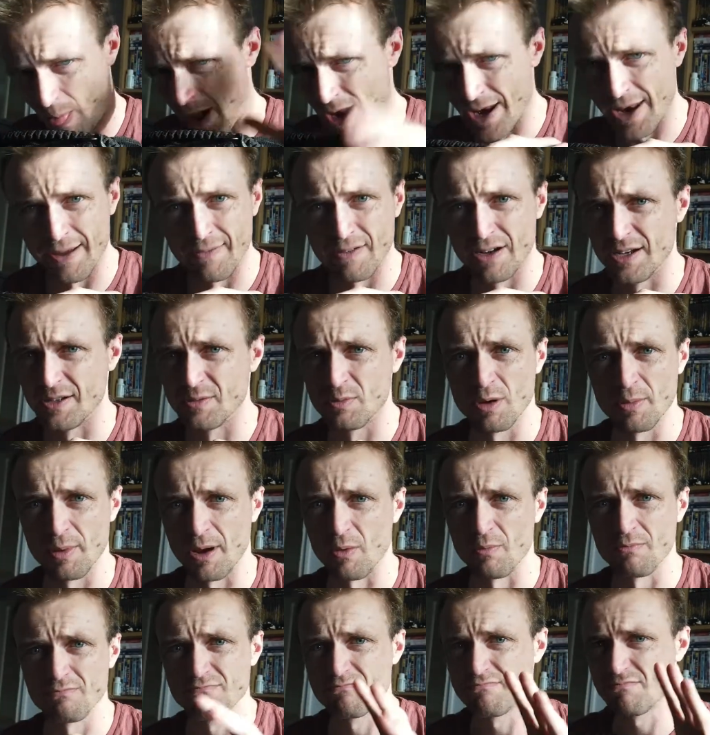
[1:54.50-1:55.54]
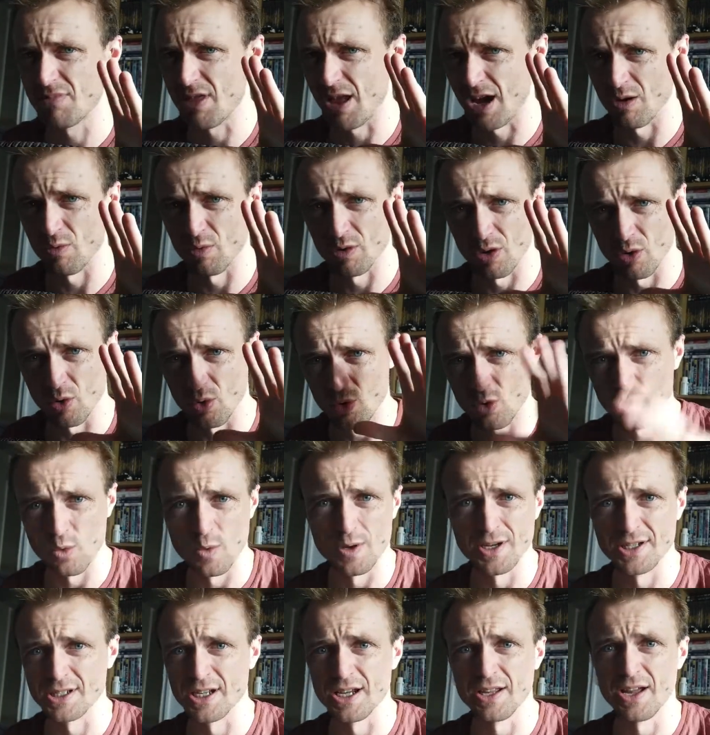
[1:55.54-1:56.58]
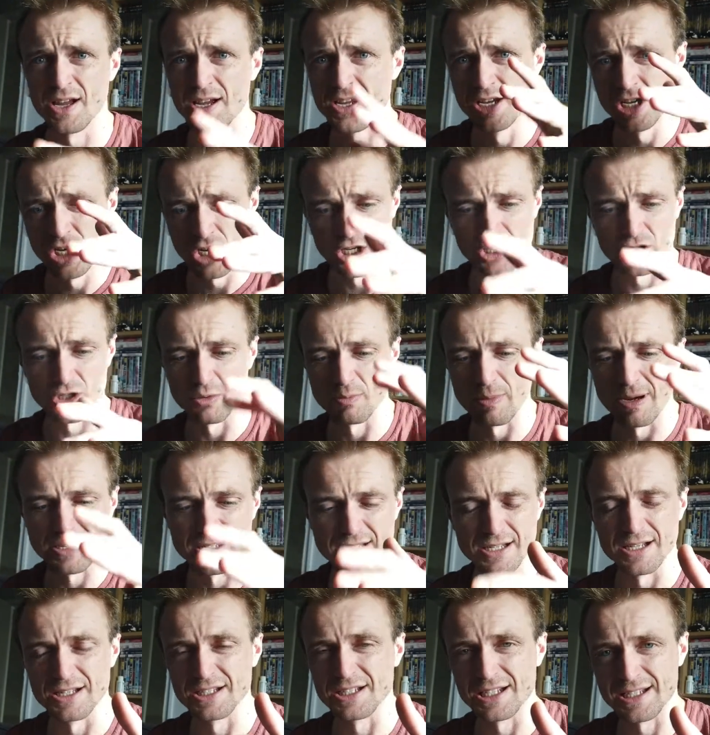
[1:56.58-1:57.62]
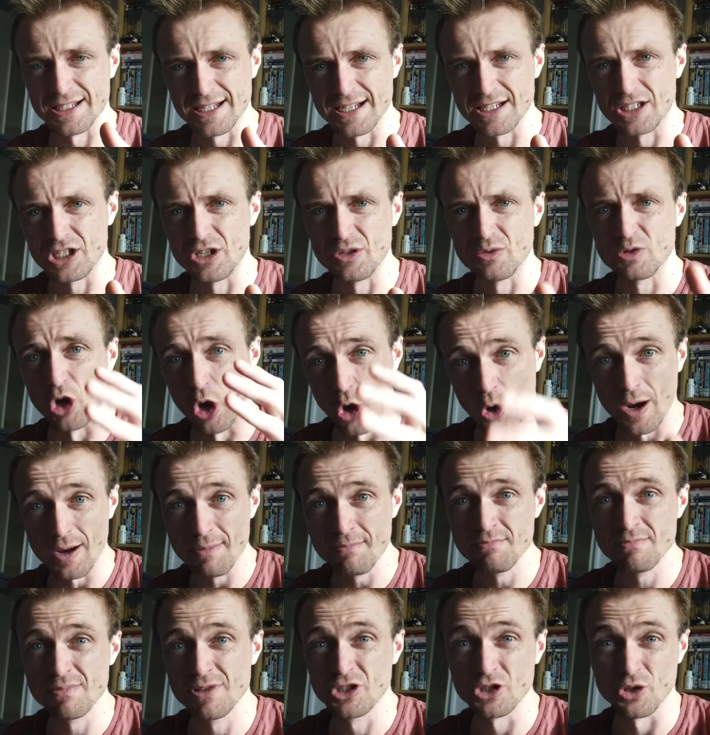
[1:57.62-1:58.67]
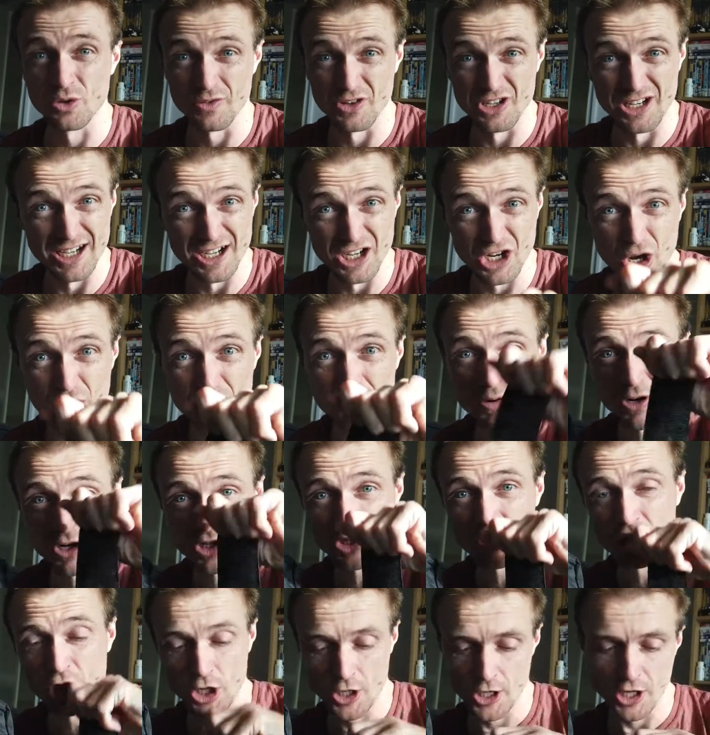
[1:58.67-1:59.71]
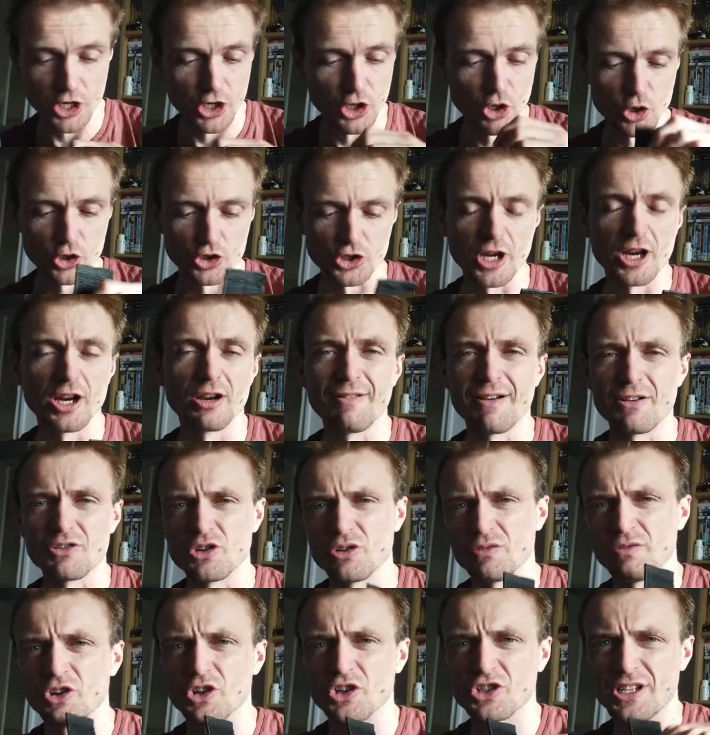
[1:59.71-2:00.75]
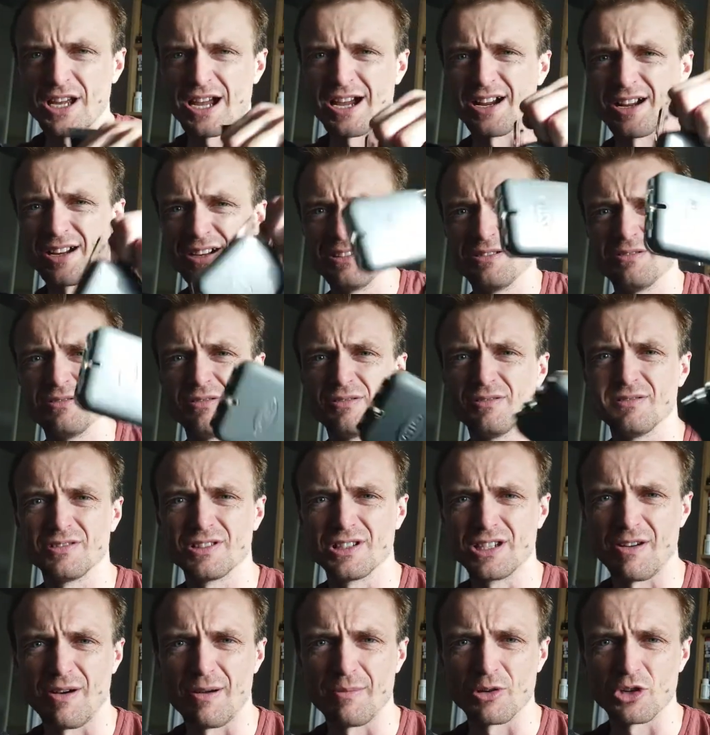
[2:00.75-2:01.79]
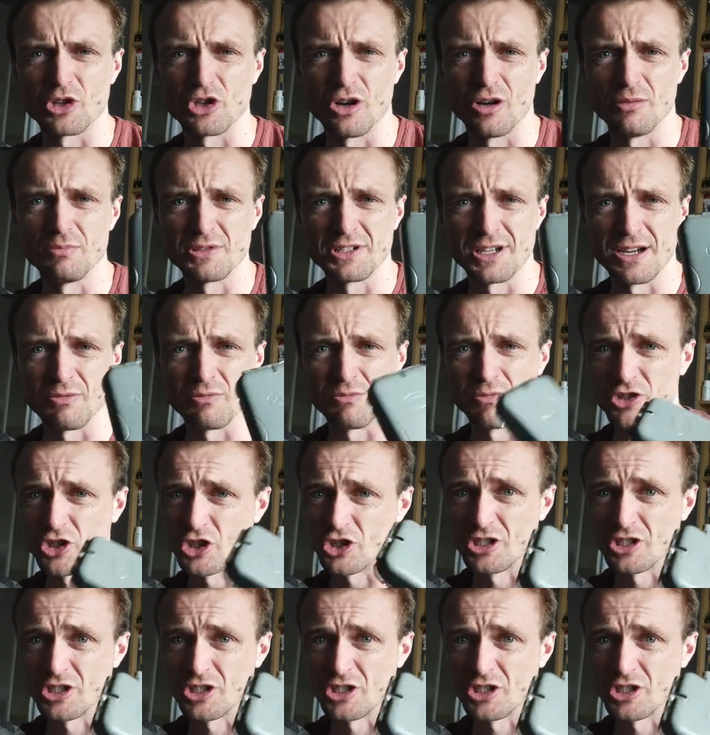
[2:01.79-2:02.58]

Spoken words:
That never leaves my belt. That would always stay there. So basically, as I said to you, time. So you need a compass. You're not digging around your rucksack to grab a compass out